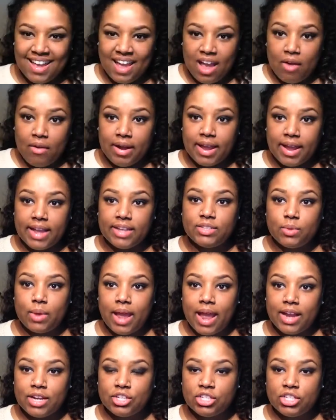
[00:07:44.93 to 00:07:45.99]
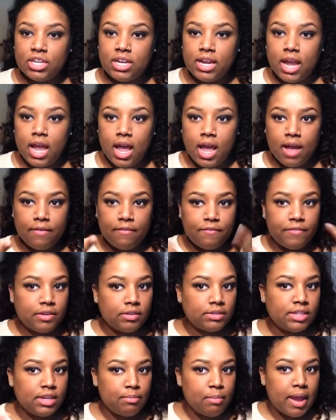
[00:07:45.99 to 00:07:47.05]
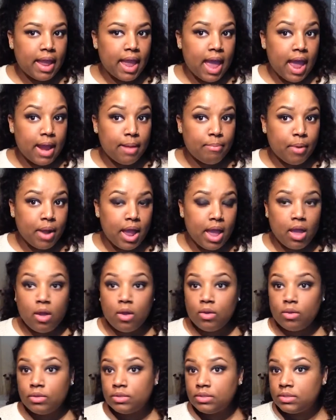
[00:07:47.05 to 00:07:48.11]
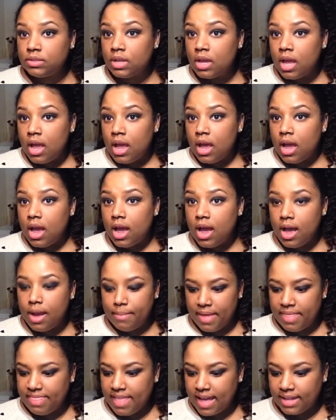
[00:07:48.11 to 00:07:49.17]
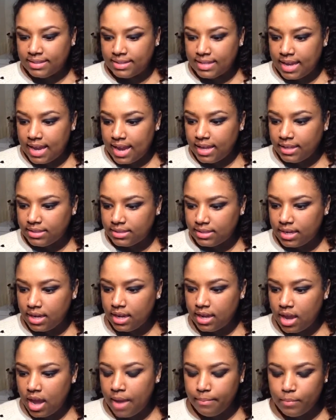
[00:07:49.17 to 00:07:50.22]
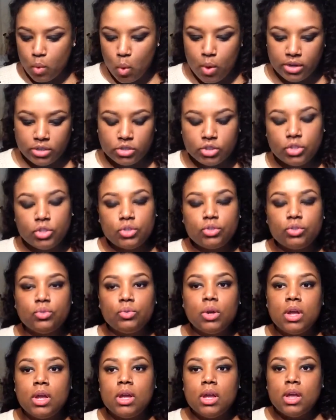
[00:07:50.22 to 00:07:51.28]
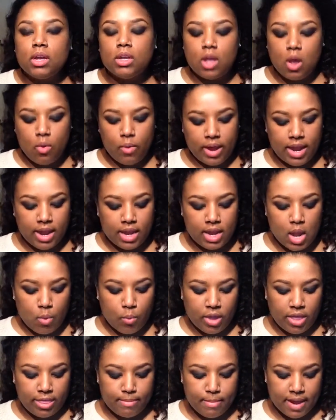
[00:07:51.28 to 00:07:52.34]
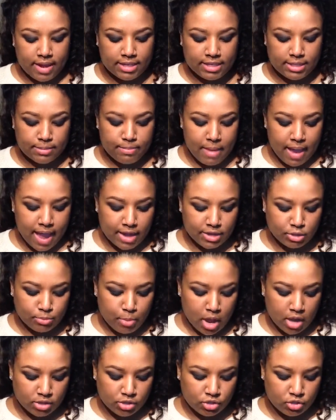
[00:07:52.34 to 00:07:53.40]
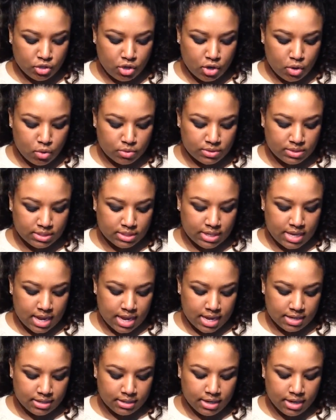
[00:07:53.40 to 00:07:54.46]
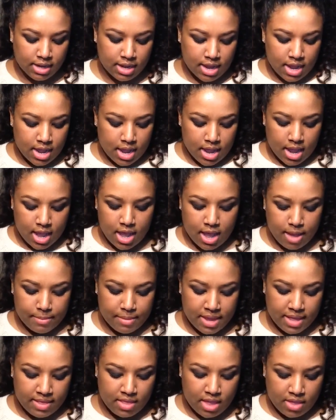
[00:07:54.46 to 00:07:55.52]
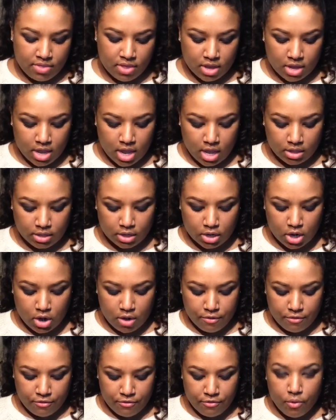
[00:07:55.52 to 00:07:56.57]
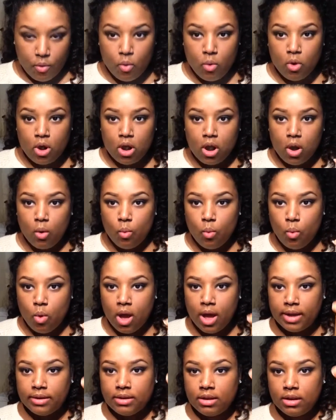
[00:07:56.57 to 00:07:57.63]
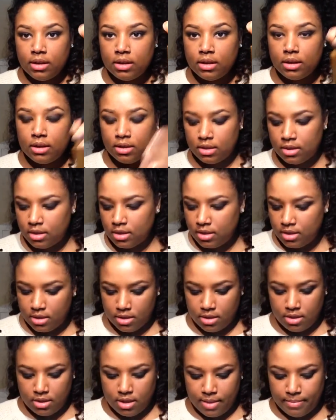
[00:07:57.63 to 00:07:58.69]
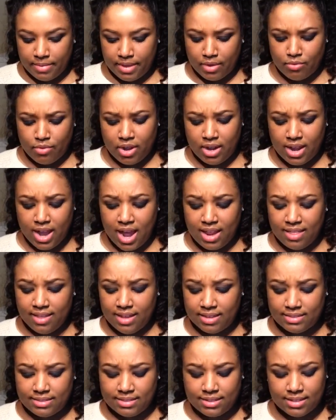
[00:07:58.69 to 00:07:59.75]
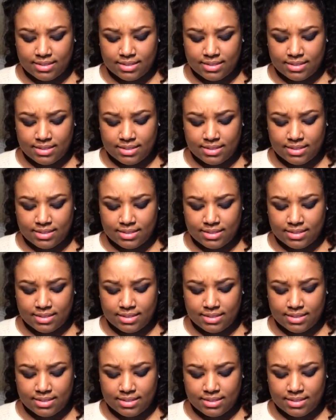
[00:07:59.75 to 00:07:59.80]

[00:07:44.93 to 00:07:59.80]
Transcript: Alright guys, so I actually filled in my eyebrows and that's it. I'm going to go in with my Smashbox Studio Skin in the color 4-1. I'm like running out of this.